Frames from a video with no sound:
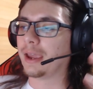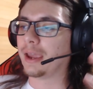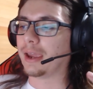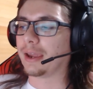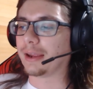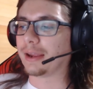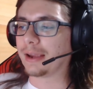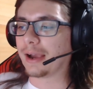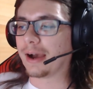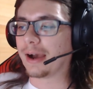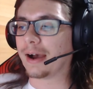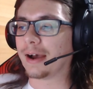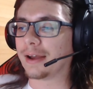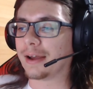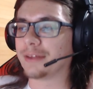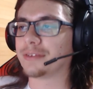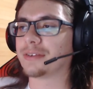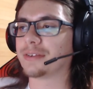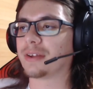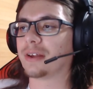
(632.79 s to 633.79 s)
And
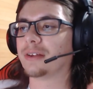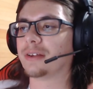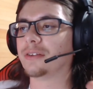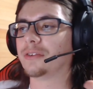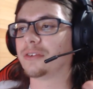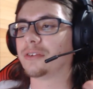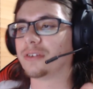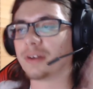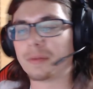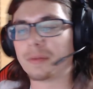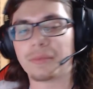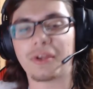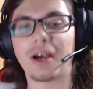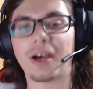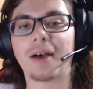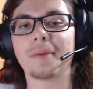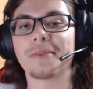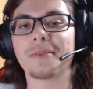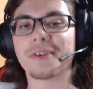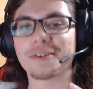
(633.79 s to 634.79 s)
guys,
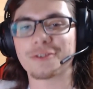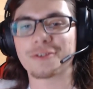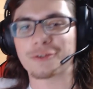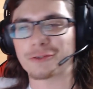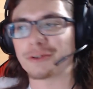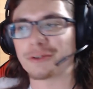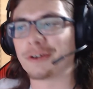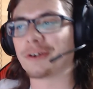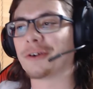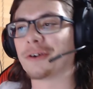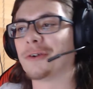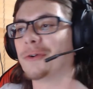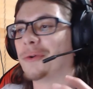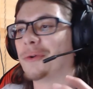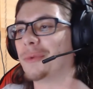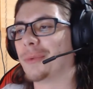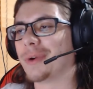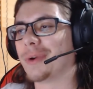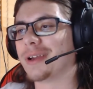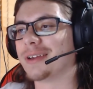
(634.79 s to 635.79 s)
sometimes I
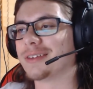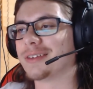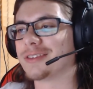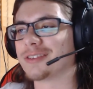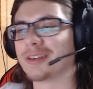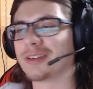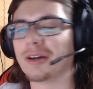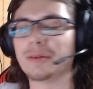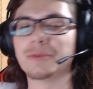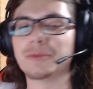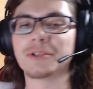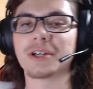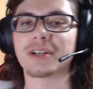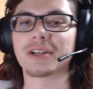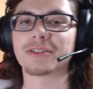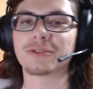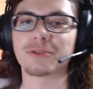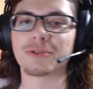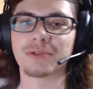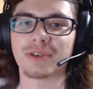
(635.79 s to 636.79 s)
struggle with
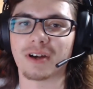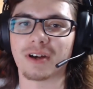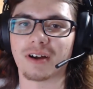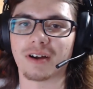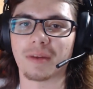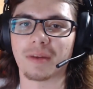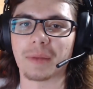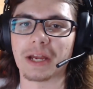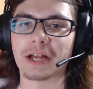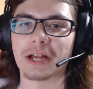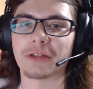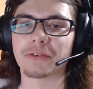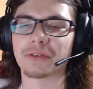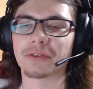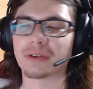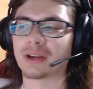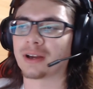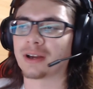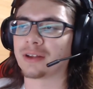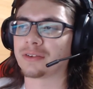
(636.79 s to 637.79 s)
subjects to talk about.
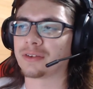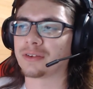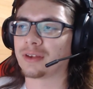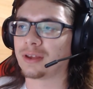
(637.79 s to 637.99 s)
So guys,